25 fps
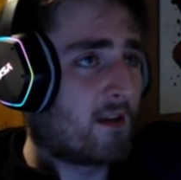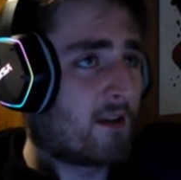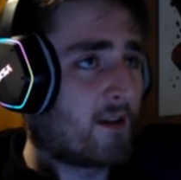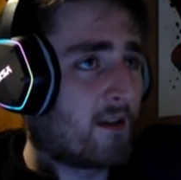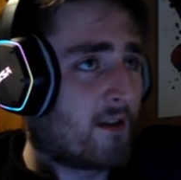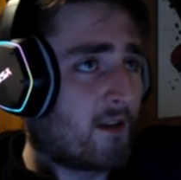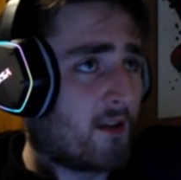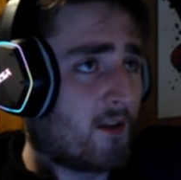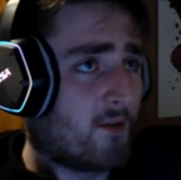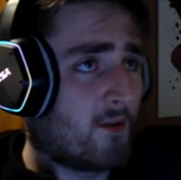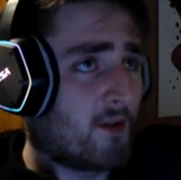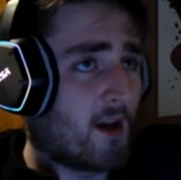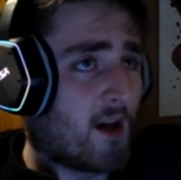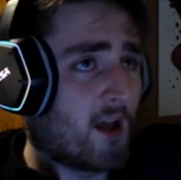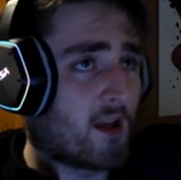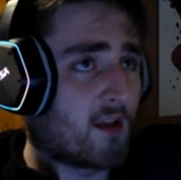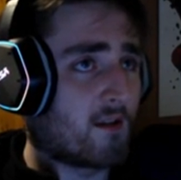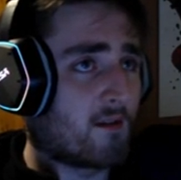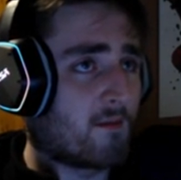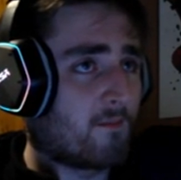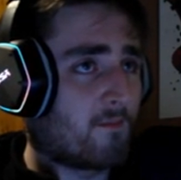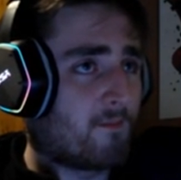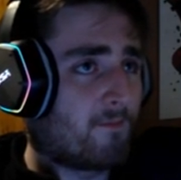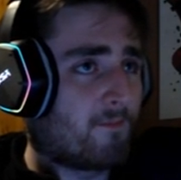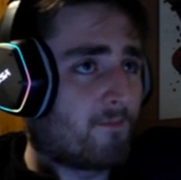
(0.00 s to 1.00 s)
You got it.
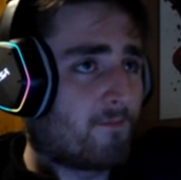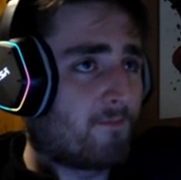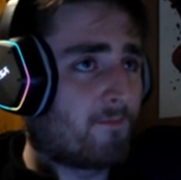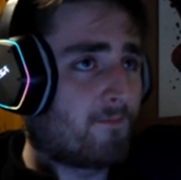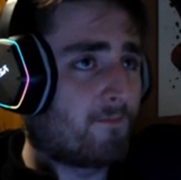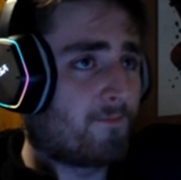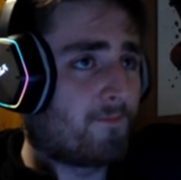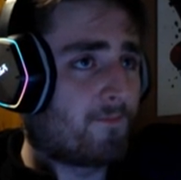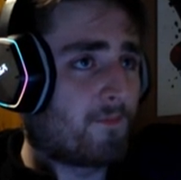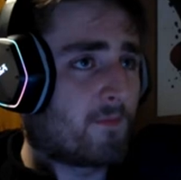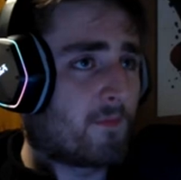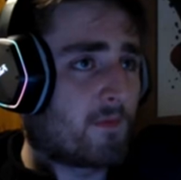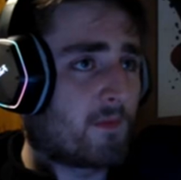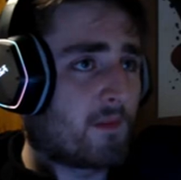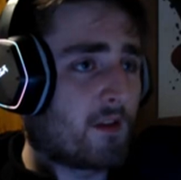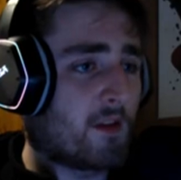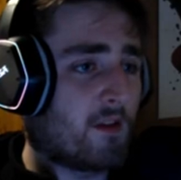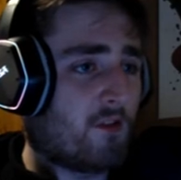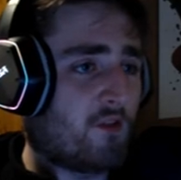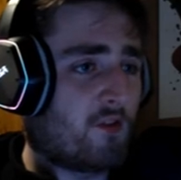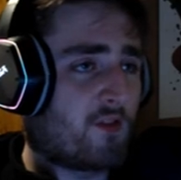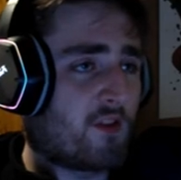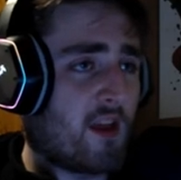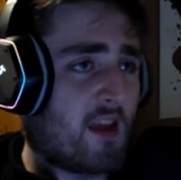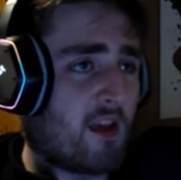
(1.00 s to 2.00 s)

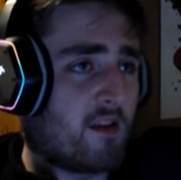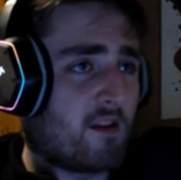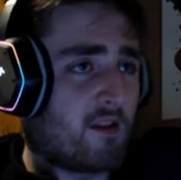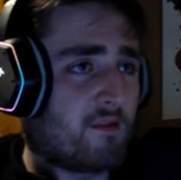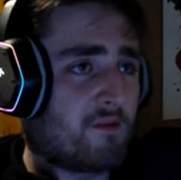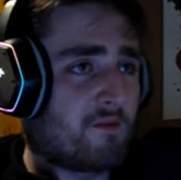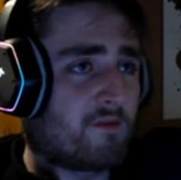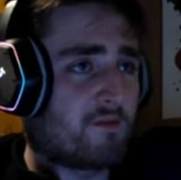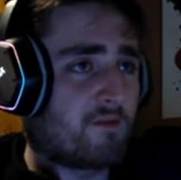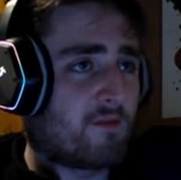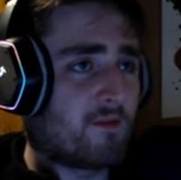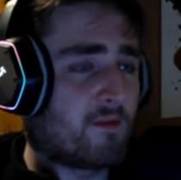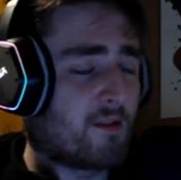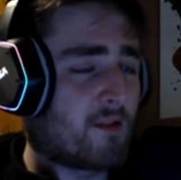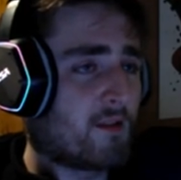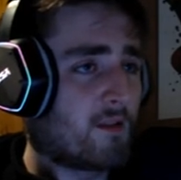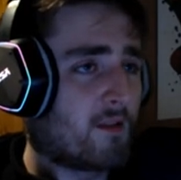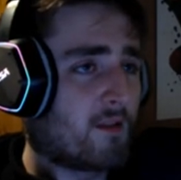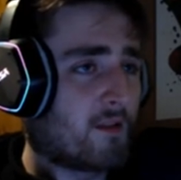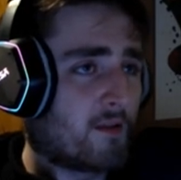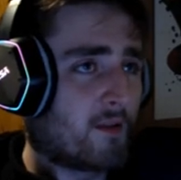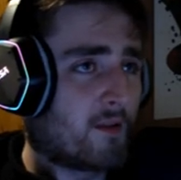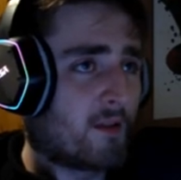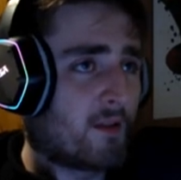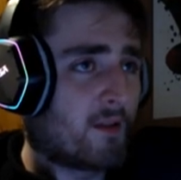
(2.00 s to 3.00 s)
Let's save.
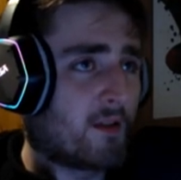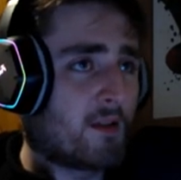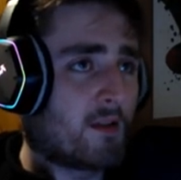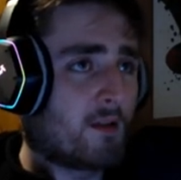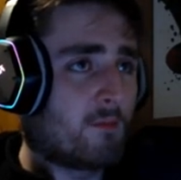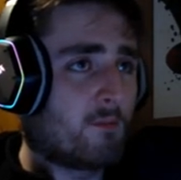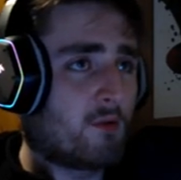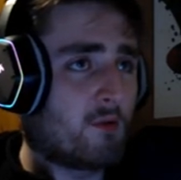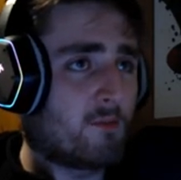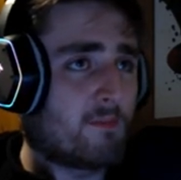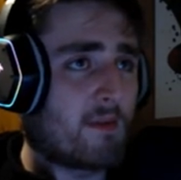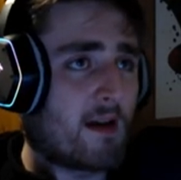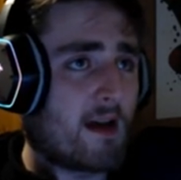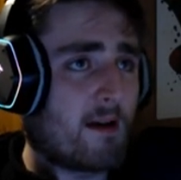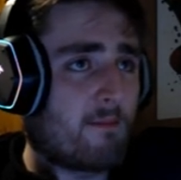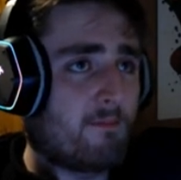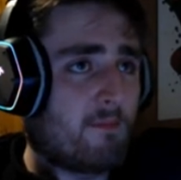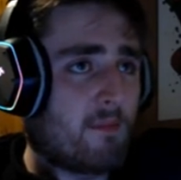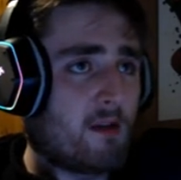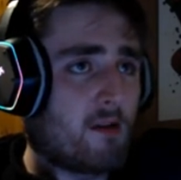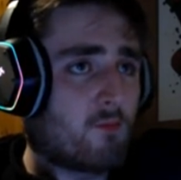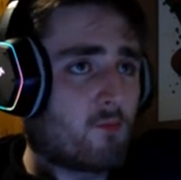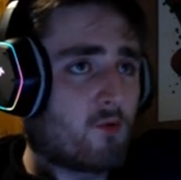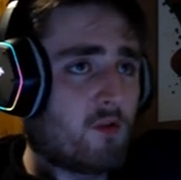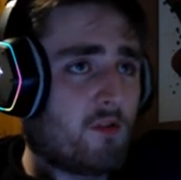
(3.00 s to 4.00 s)
Put my
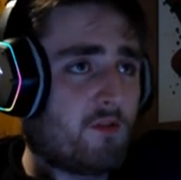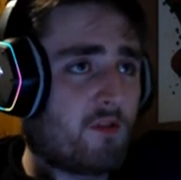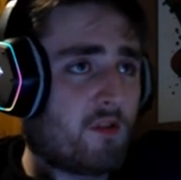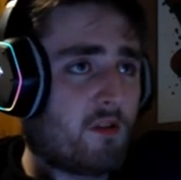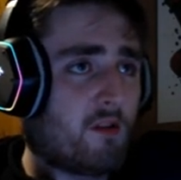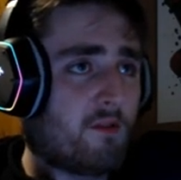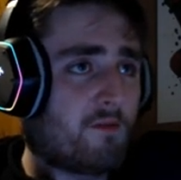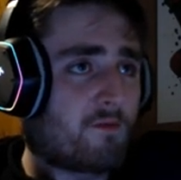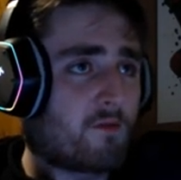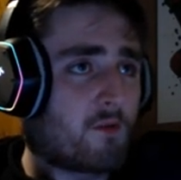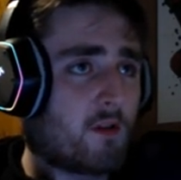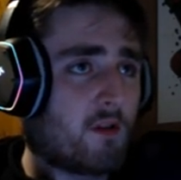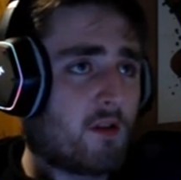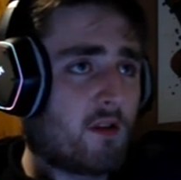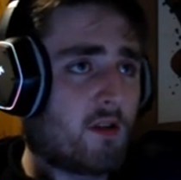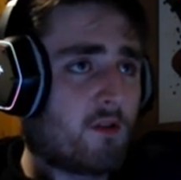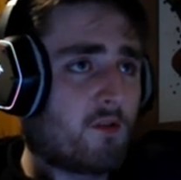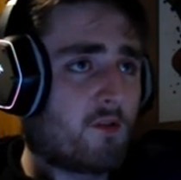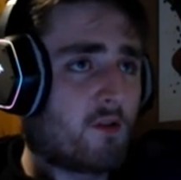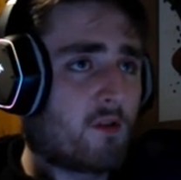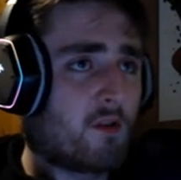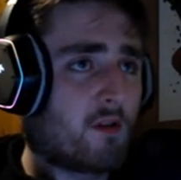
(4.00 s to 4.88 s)
memories in the fridge.